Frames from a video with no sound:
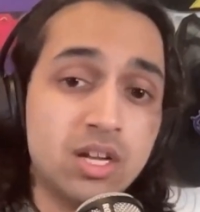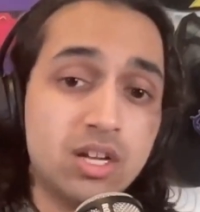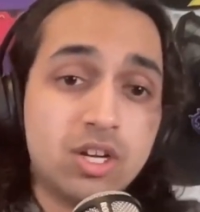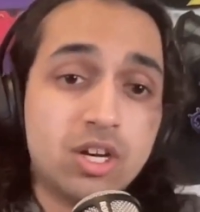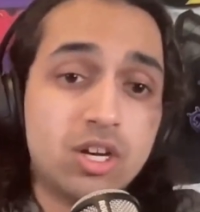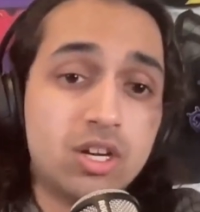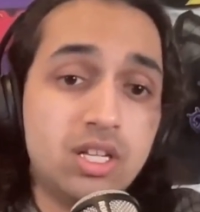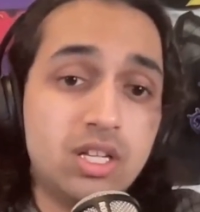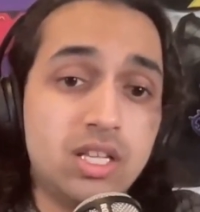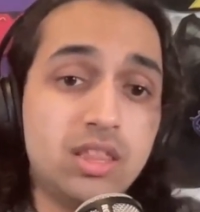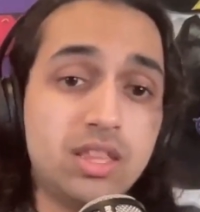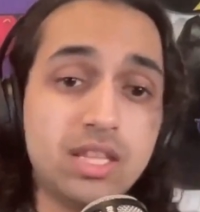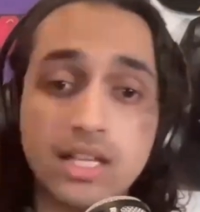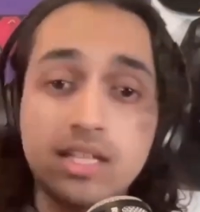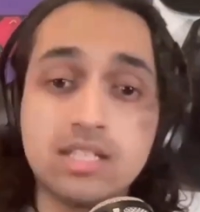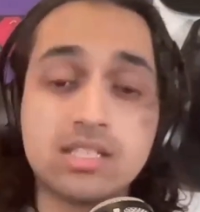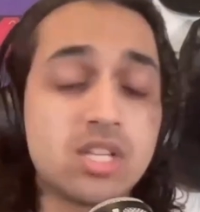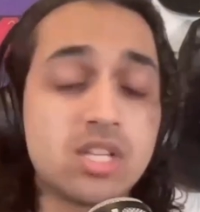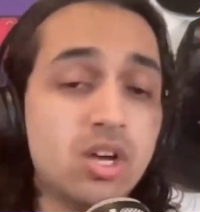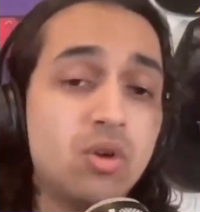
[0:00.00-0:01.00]
nerdy
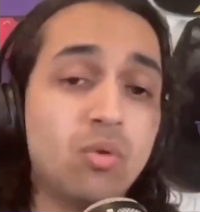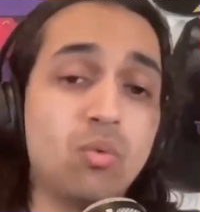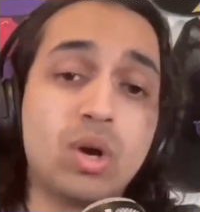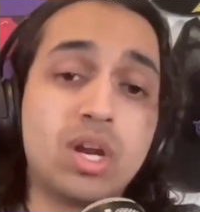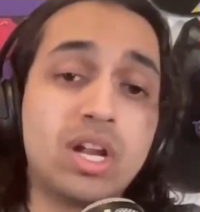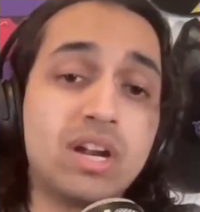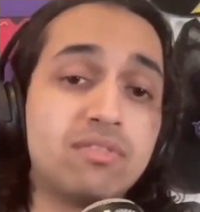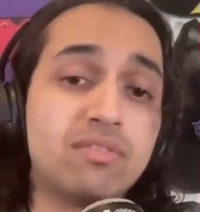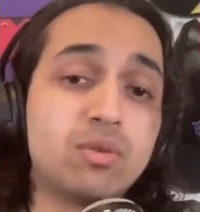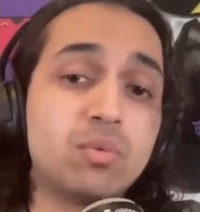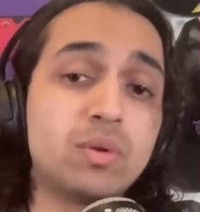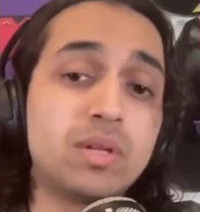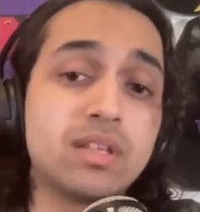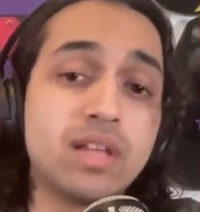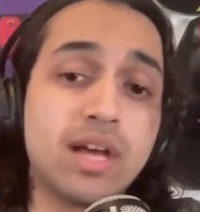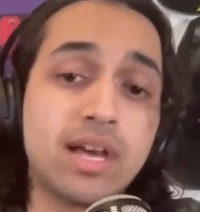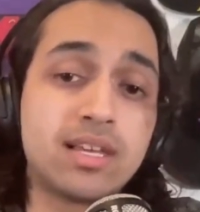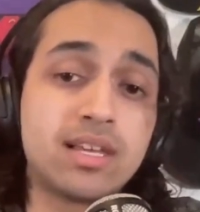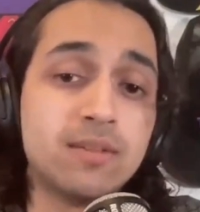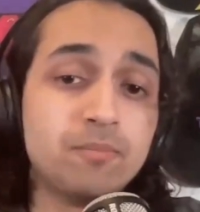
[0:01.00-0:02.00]
things, whatever we
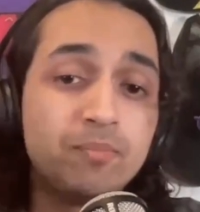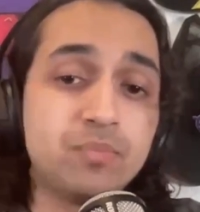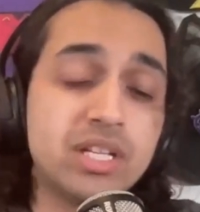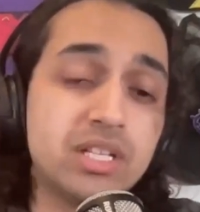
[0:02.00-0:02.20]
like.